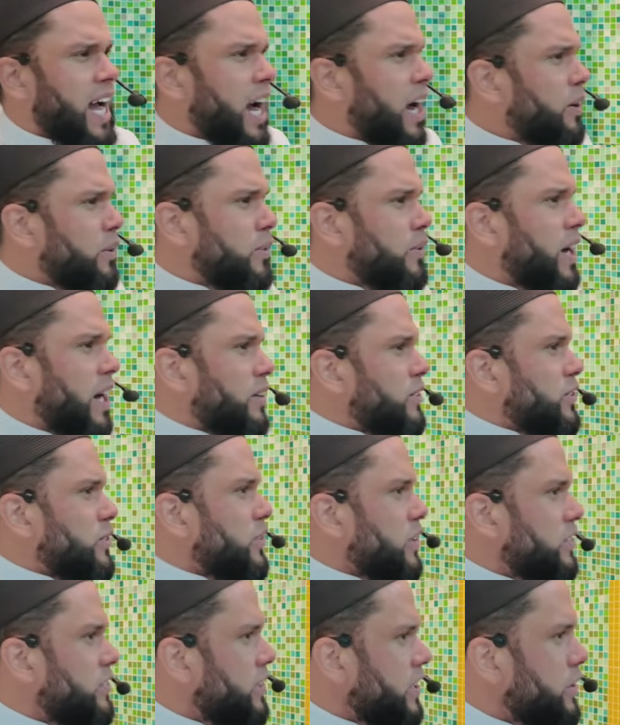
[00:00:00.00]
How? How
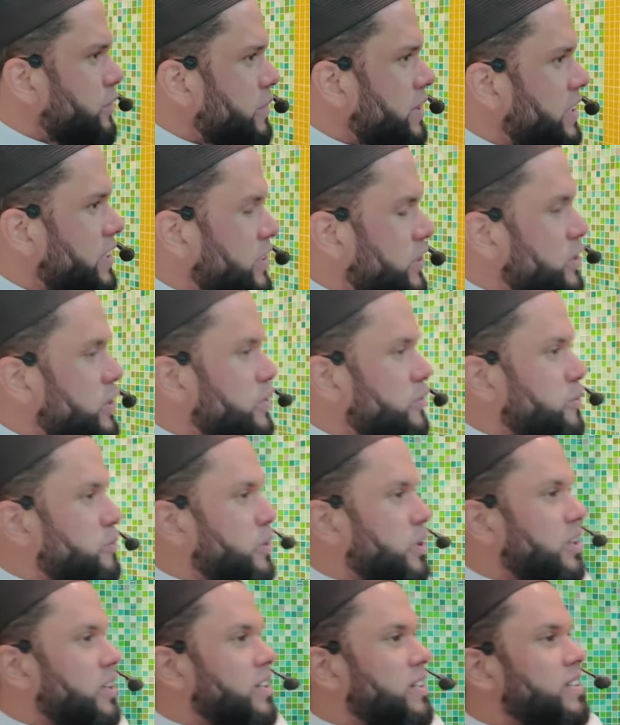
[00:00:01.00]
do you not go in with the intention of
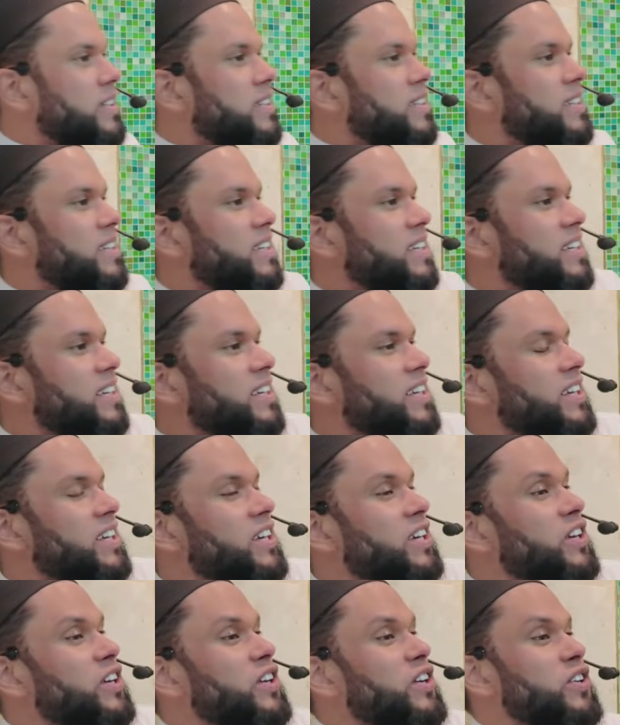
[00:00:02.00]
Umrah?
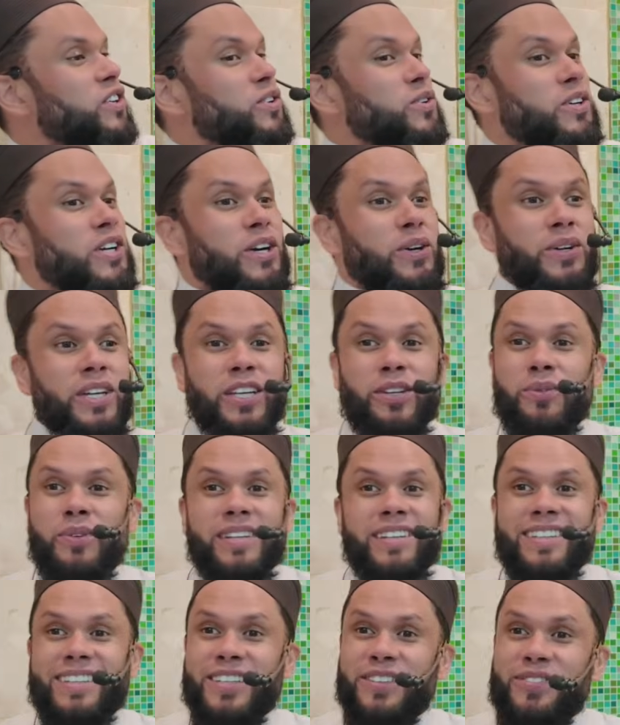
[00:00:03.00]
You go
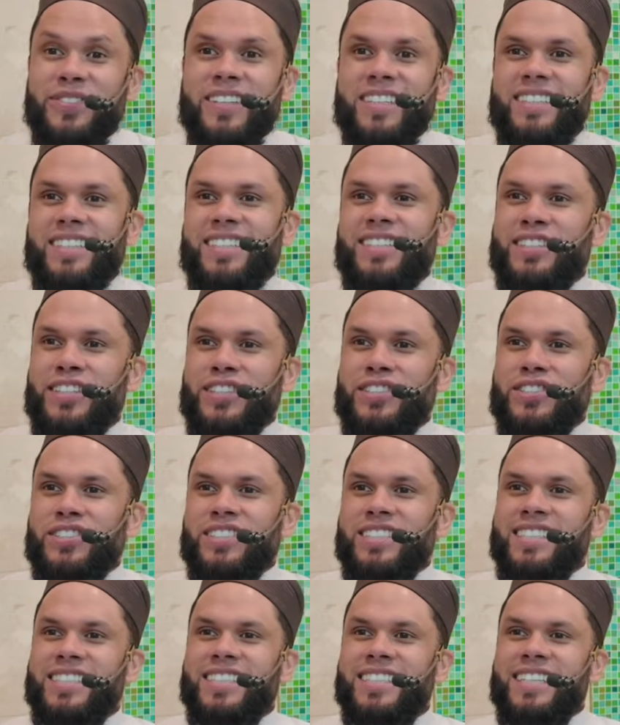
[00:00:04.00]
in with a different
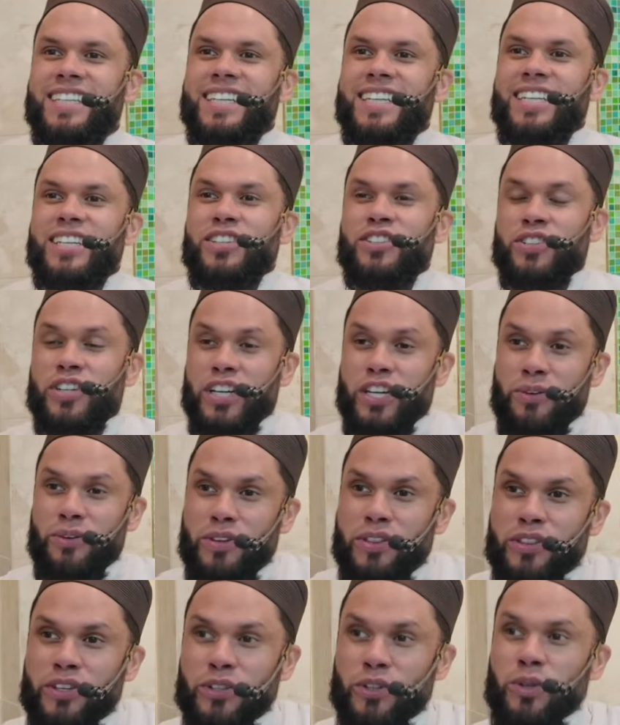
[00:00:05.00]
intention. You're
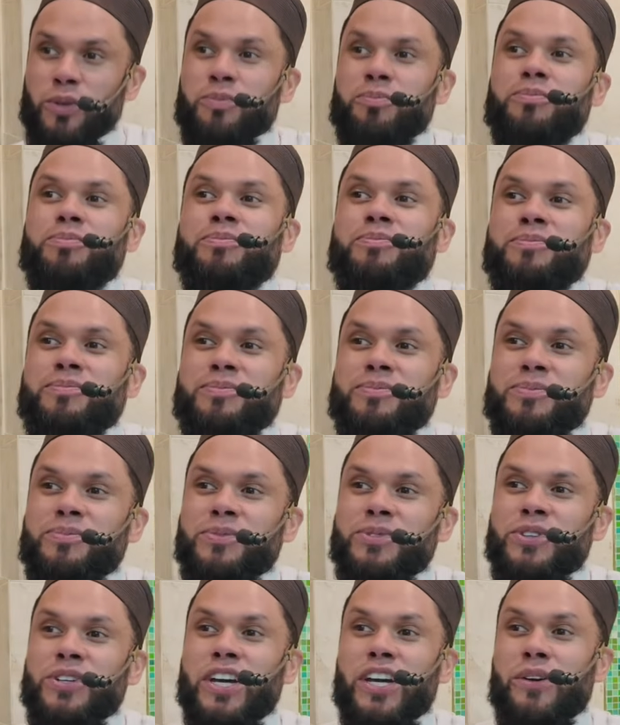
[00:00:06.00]
going with the group.
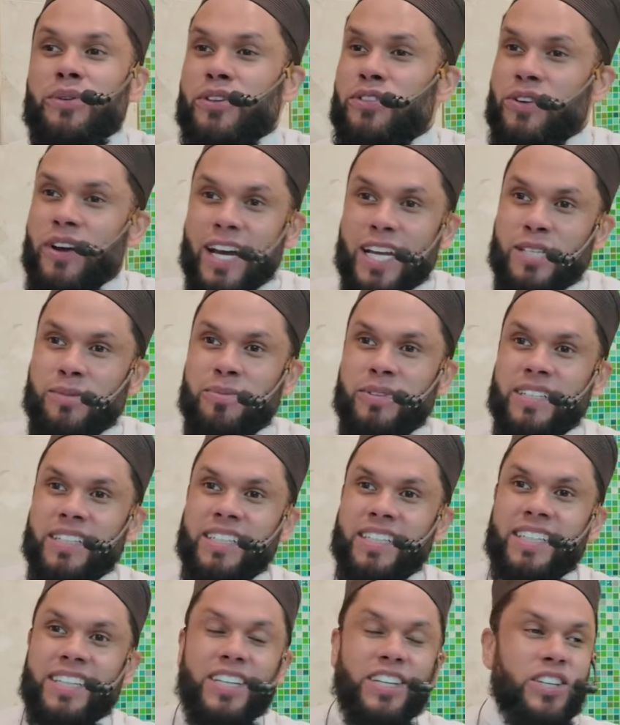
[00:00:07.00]
You're going with your
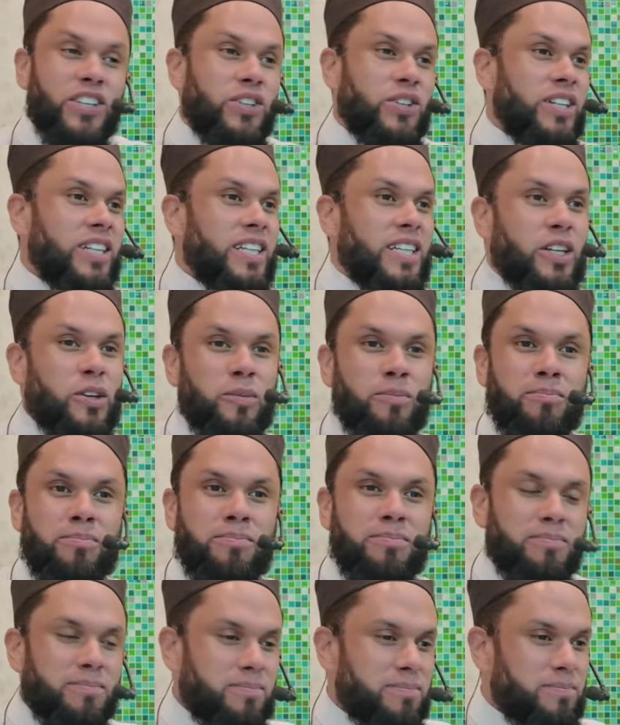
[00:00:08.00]
husband. You're going to go
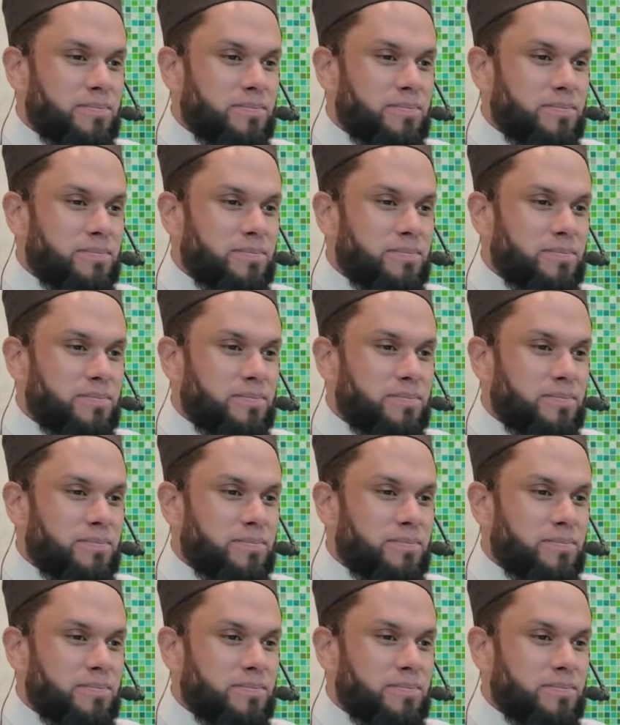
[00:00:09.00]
